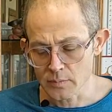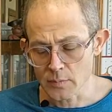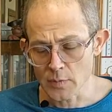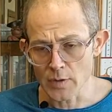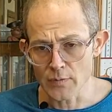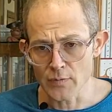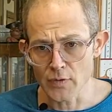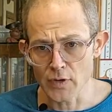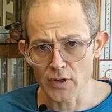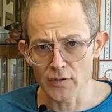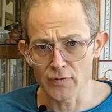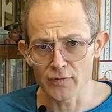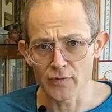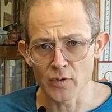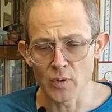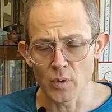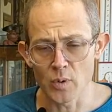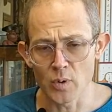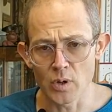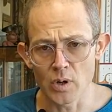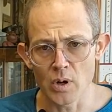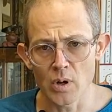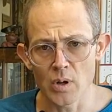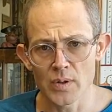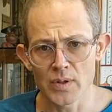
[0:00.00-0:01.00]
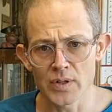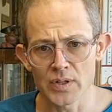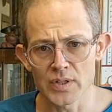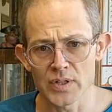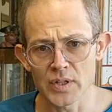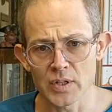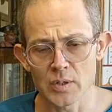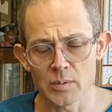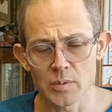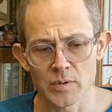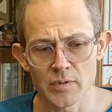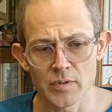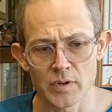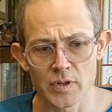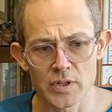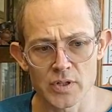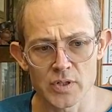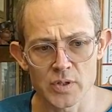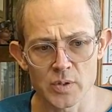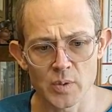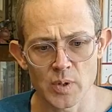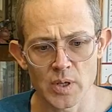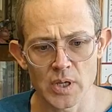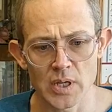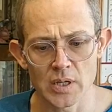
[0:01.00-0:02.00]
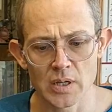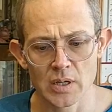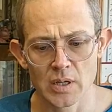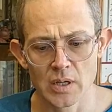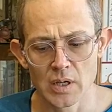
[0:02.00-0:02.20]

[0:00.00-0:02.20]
very floral. They tend to be very sweet.